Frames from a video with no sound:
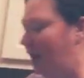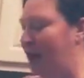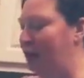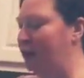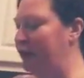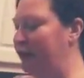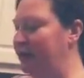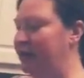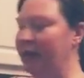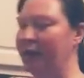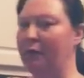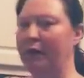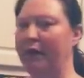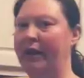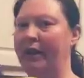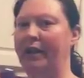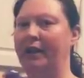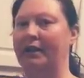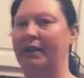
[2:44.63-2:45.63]
all of these
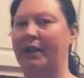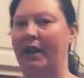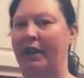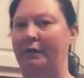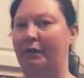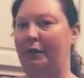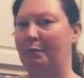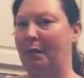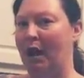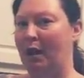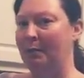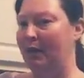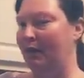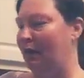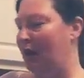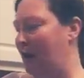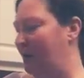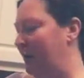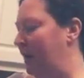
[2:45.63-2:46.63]
ingredients came from Hobby
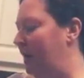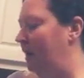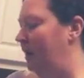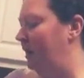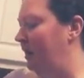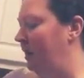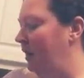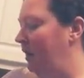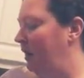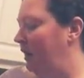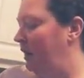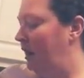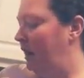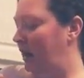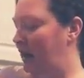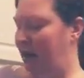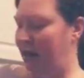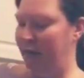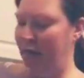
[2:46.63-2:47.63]
Lobby.
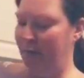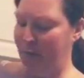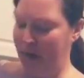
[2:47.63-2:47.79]
The